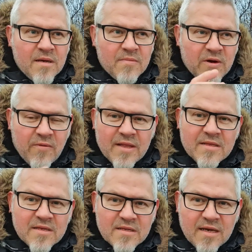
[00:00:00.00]

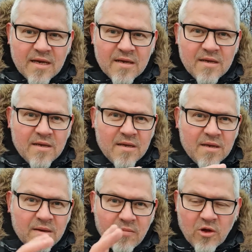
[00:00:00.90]
prevented the
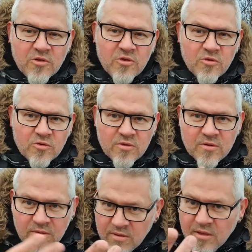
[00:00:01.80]
blood to
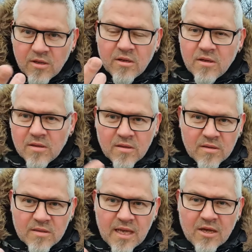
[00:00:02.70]

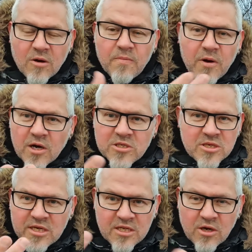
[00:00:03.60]
take up
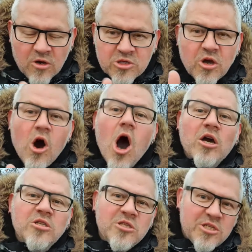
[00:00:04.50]
oxygen
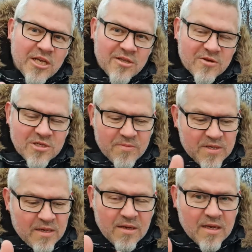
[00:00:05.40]
or
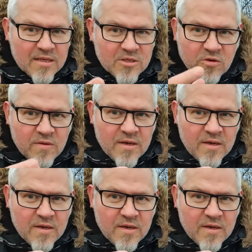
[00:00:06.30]
something. So